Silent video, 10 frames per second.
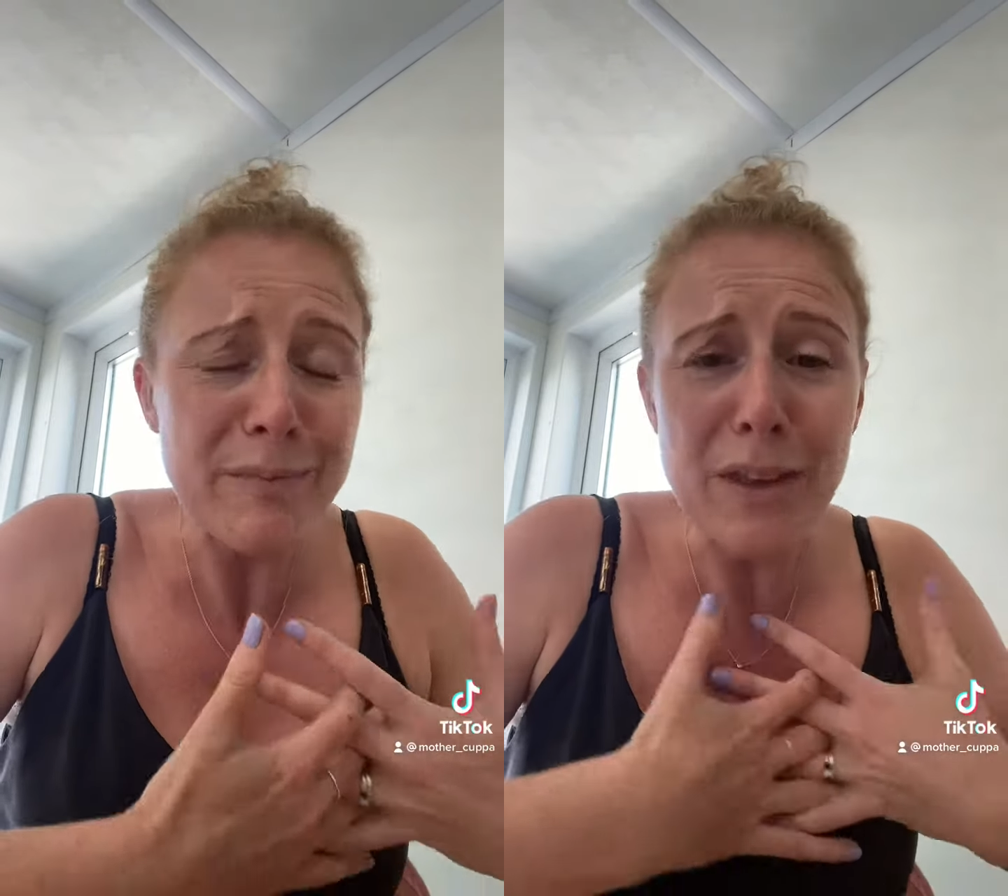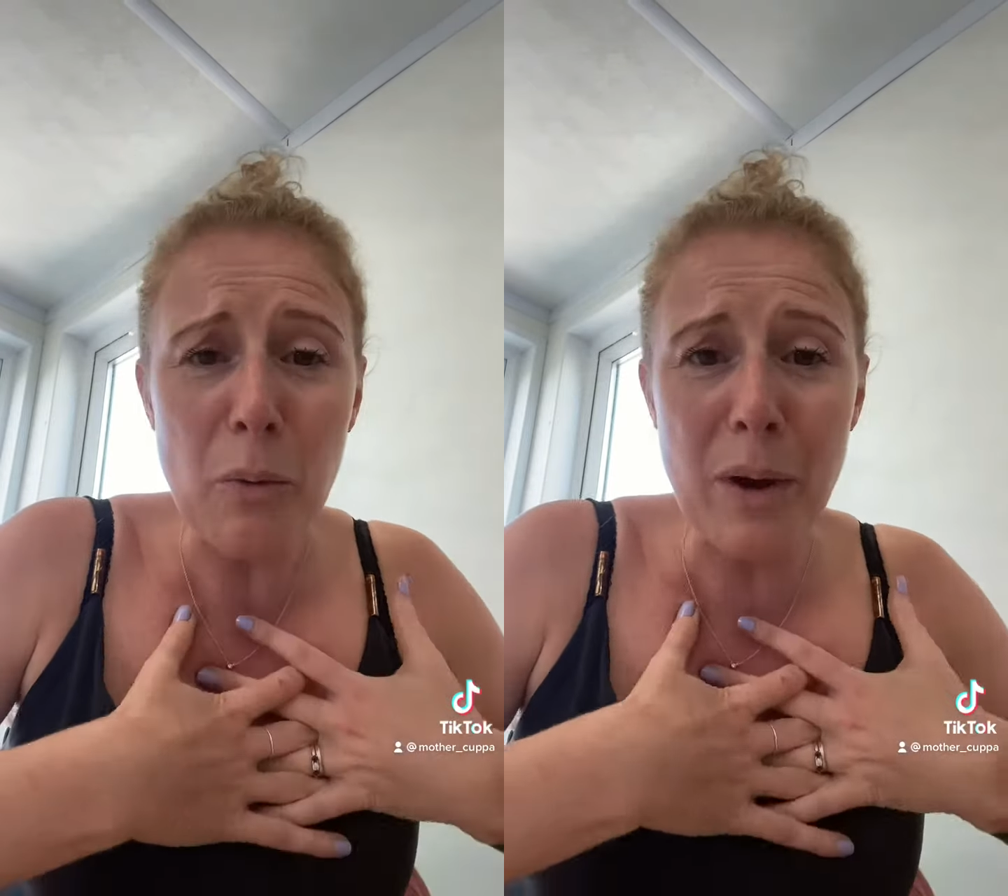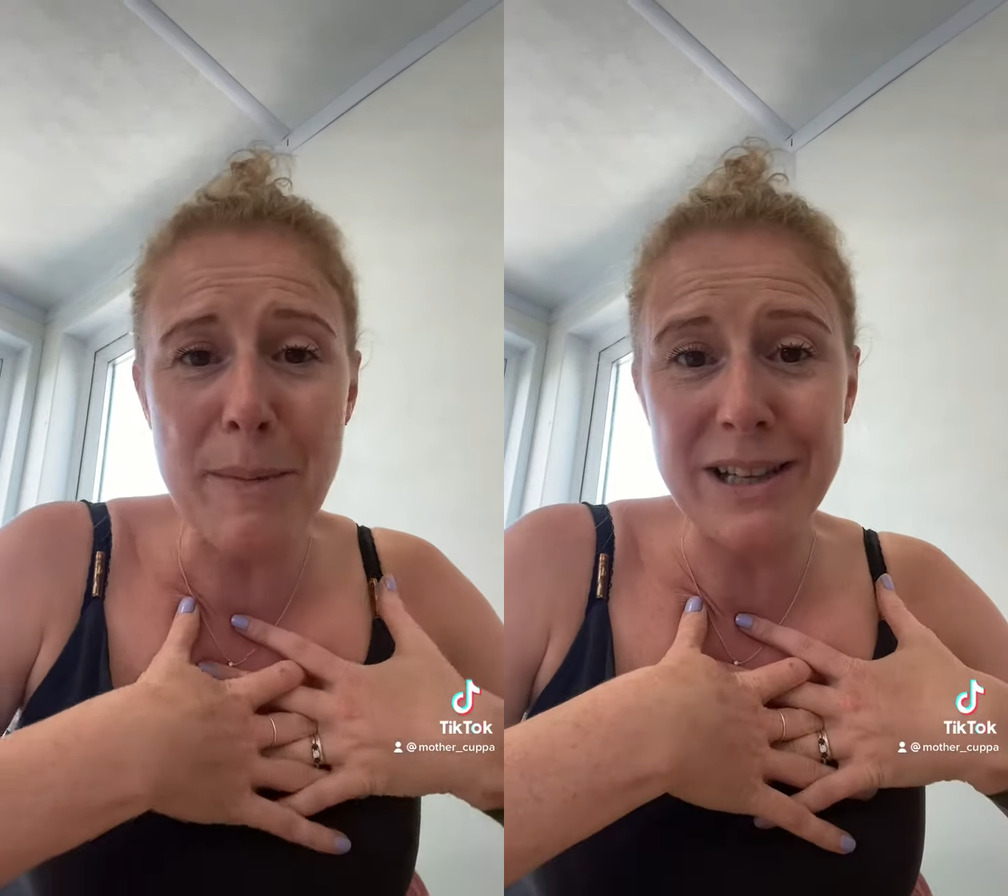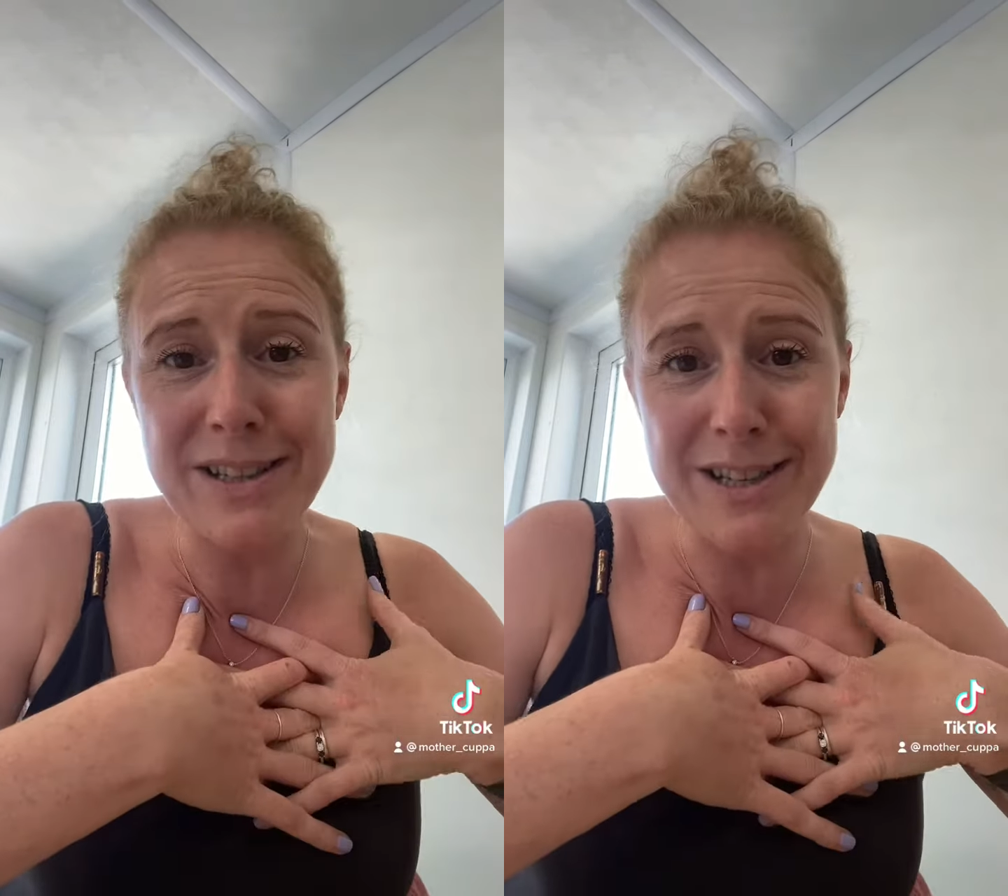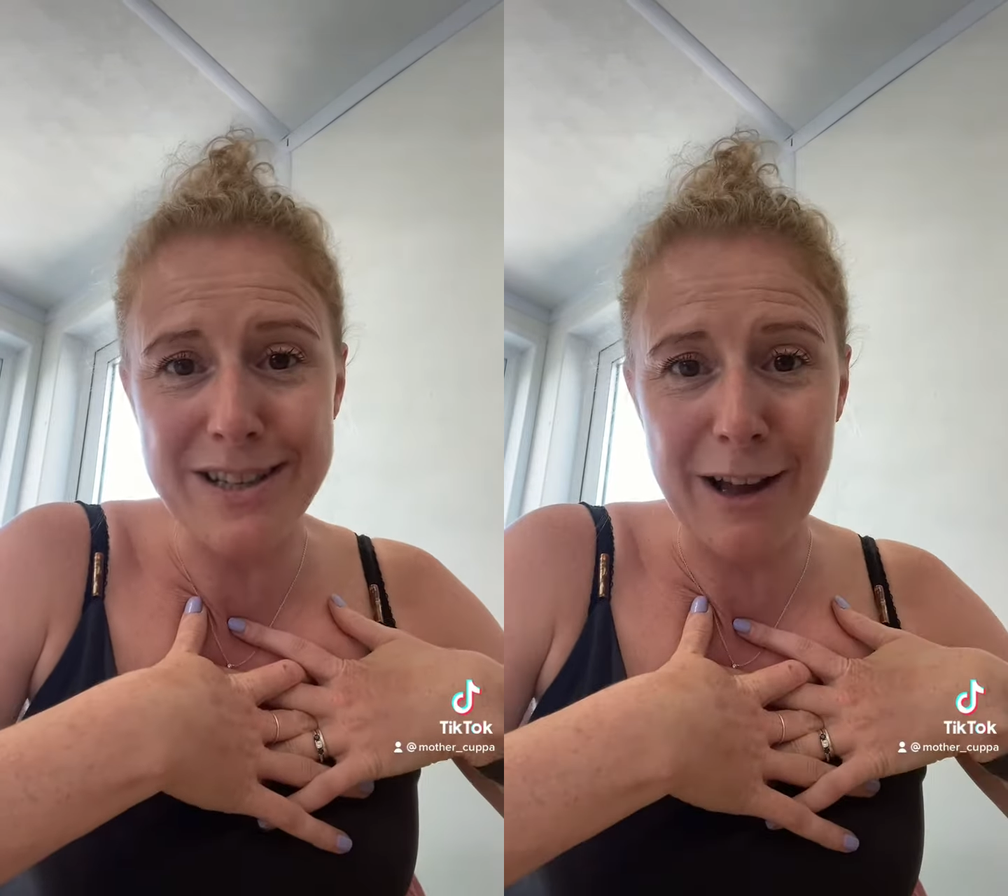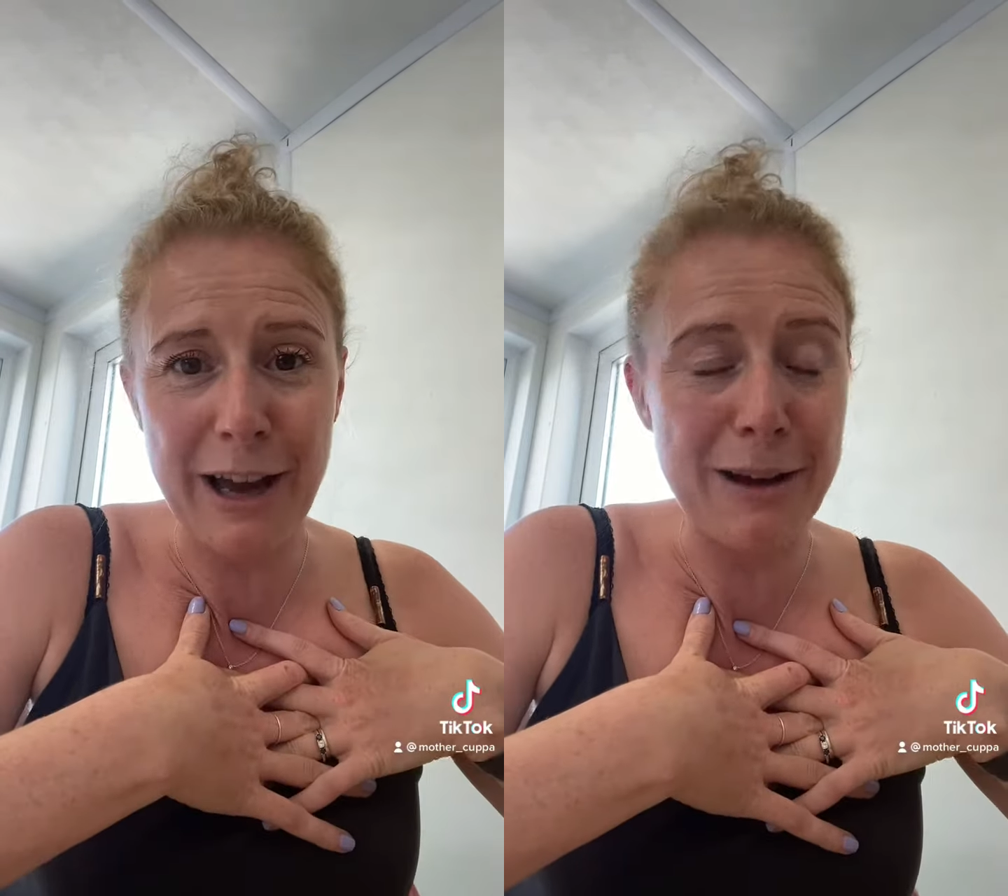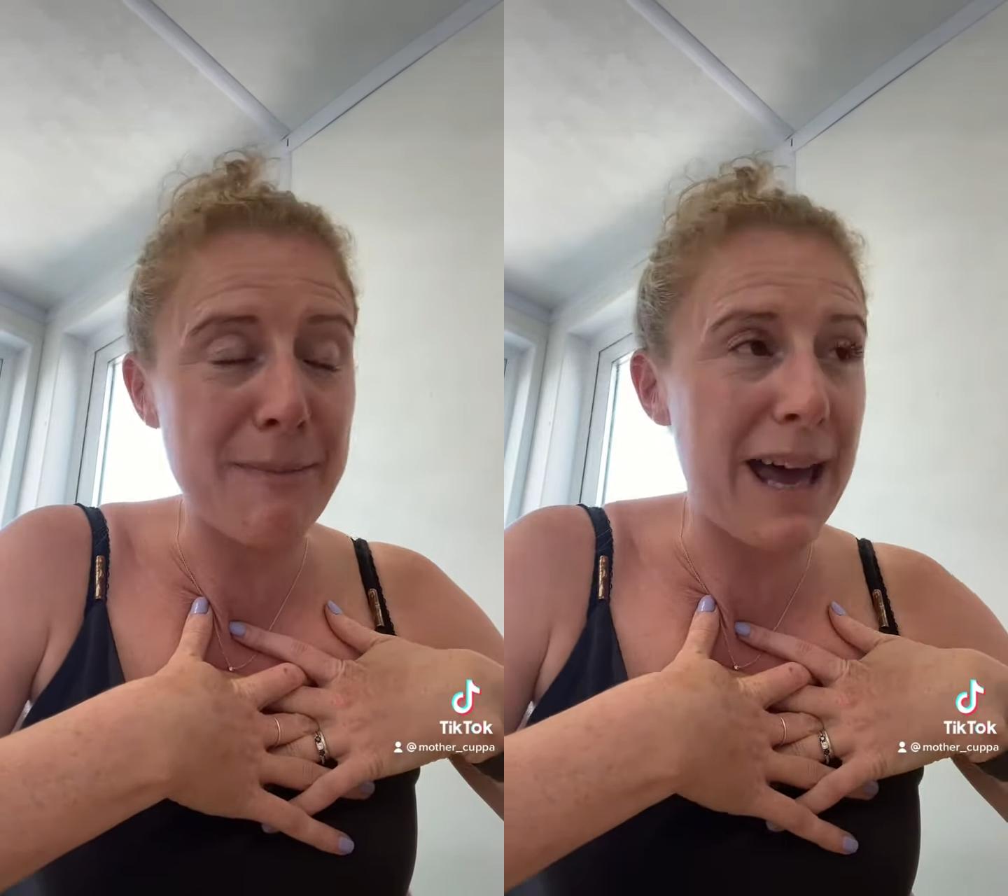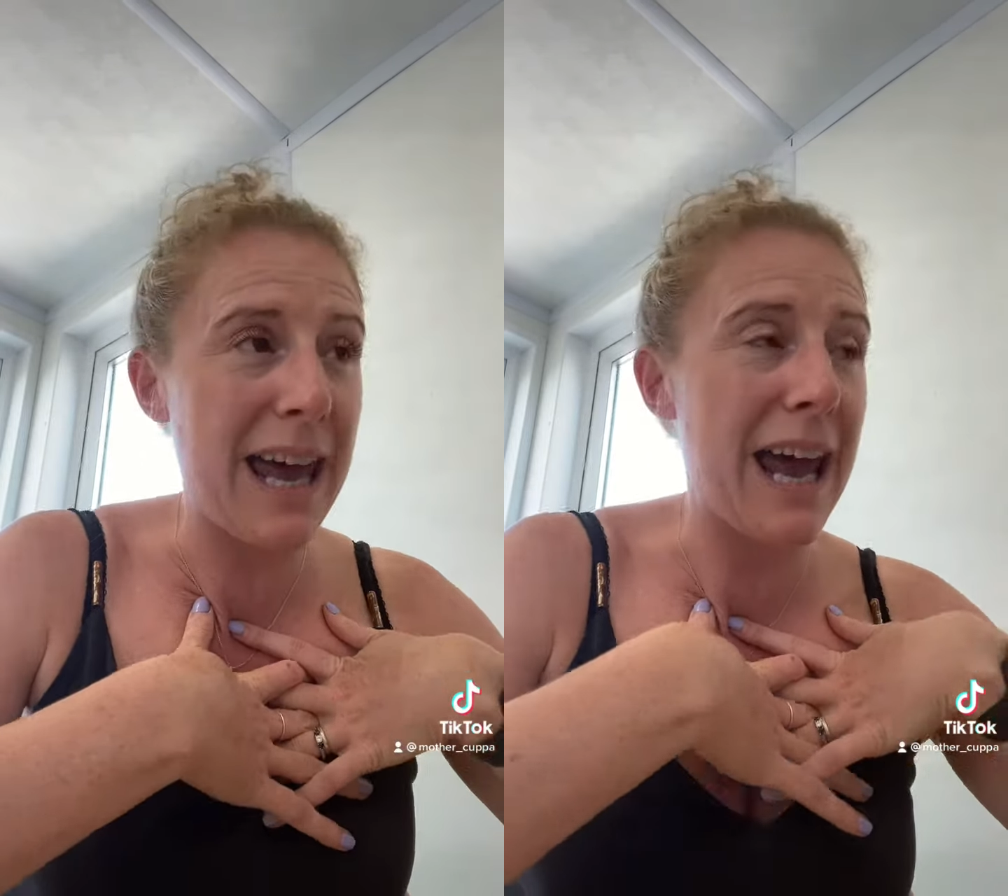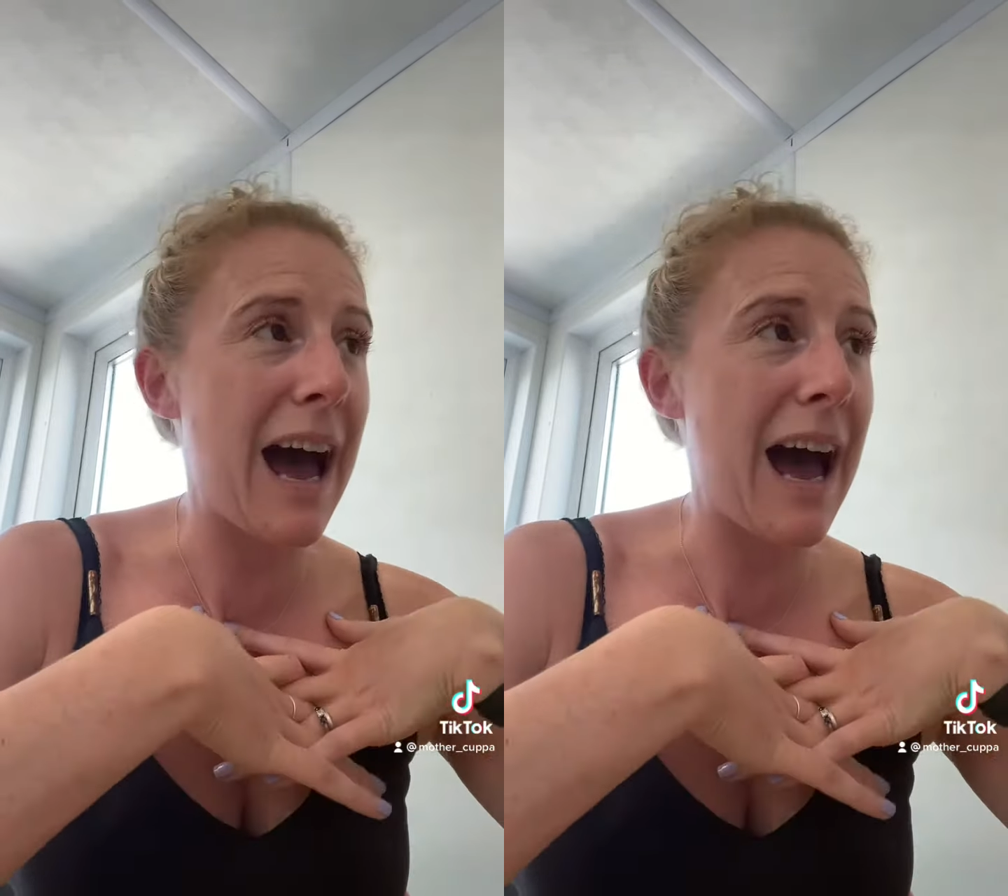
women just like me.